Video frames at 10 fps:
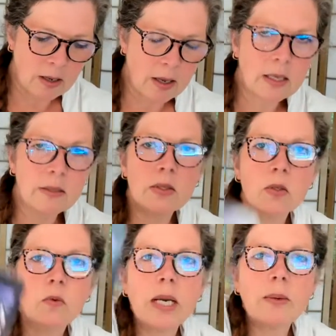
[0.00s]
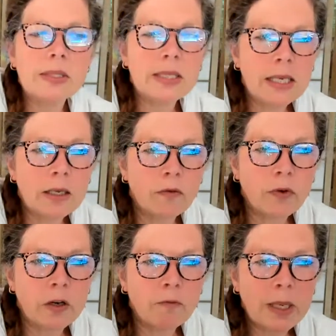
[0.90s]
And so when I was sitting in
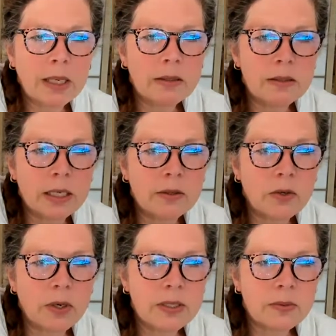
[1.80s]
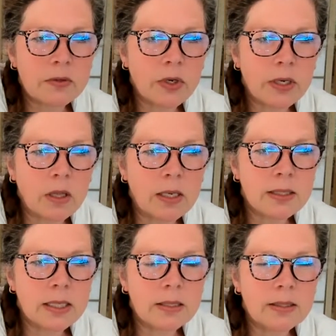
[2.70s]
front of my, sorry, this one's very
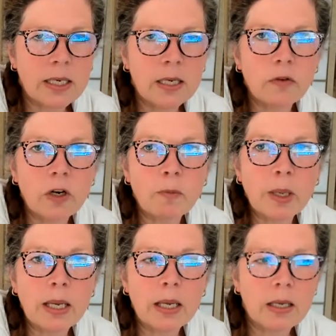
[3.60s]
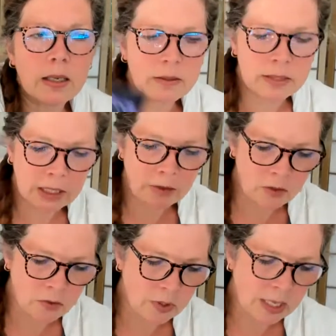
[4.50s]
glossy, sitting in front of my
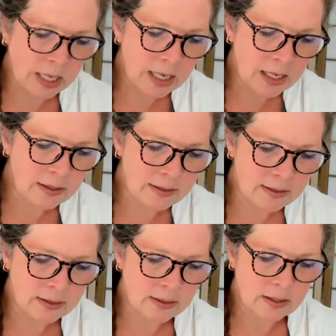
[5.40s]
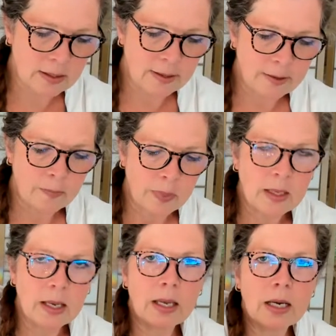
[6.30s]
tarot case,
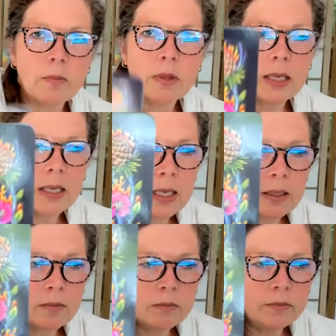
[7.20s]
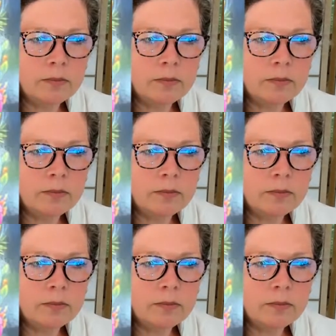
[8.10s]
and I'm thinking,